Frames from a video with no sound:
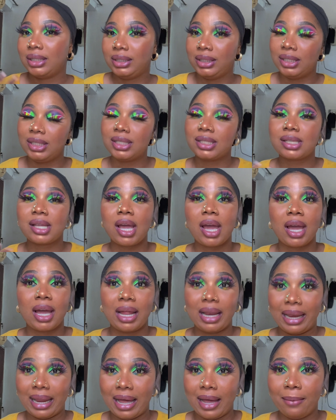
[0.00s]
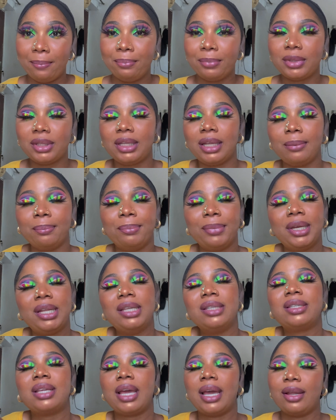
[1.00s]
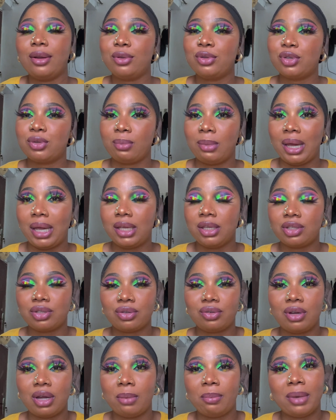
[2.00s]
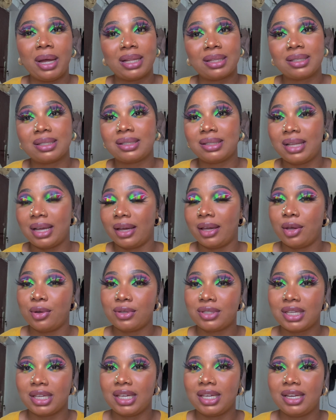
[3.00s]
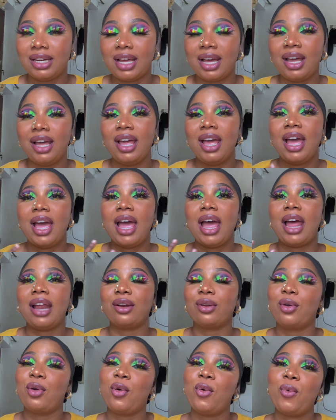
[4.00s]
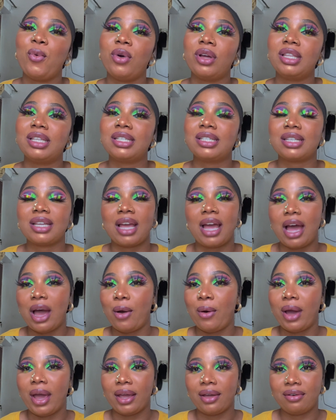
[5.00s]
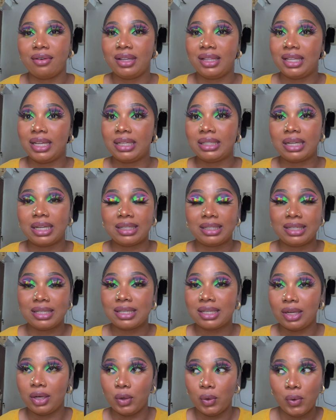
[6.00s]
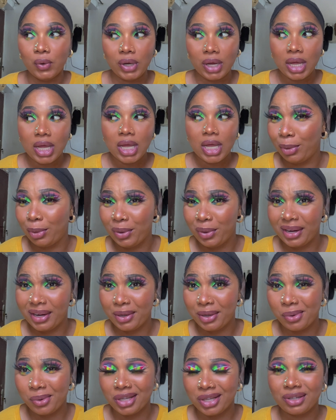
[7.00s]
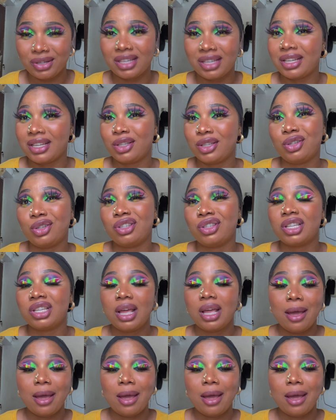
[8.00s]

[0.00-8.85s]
this glam then please head on to my instagram at that girl Sekinah and go watch how i created this look i'm not going anywhere so i decided just